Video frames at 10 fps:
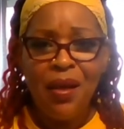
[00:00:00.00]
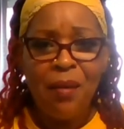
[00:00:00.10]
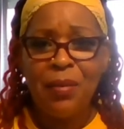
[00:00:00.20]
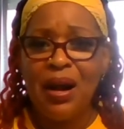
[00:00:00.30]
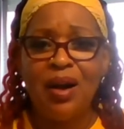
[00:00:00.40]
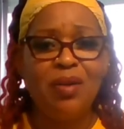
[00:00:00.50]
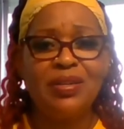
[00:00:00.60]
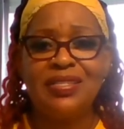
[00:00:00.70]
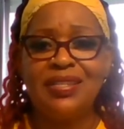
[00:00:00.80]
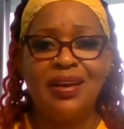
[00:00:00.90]
My
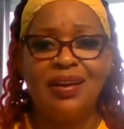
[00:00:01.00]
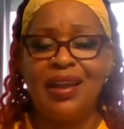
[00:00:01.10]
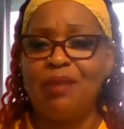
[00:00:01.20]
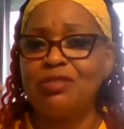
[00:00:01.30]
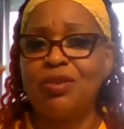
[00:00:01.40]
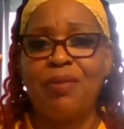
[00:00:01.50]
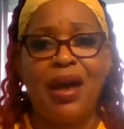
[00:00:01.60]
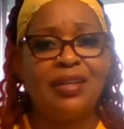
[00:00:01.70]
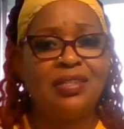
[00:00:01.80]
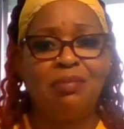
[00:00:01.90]
oldest son, I was
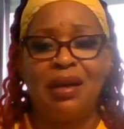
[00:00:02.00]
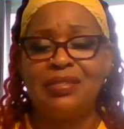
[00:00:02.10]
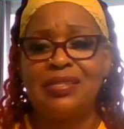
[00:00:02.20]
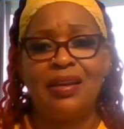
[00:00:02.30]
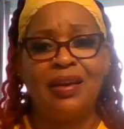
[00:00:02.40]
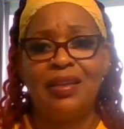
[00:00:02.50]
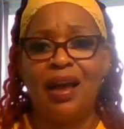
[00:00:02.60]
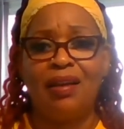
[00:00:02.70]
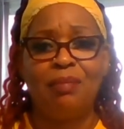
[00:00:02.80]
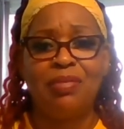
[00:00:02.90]
crying to my son,
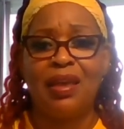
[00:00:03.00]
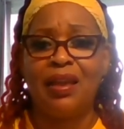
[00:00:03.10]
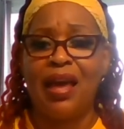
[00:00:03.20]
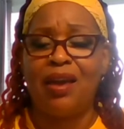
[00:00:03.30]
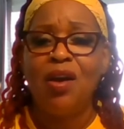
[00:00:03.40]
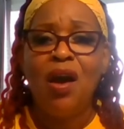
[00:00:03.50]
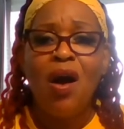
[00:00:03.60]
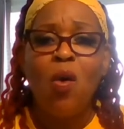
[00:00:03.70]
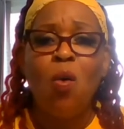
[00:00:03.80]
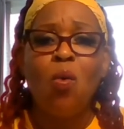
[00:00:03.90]
y'all. I'm thinking like,
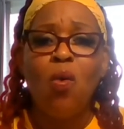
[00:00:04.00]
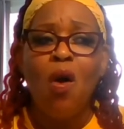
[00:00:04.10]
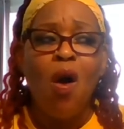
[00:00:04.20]
who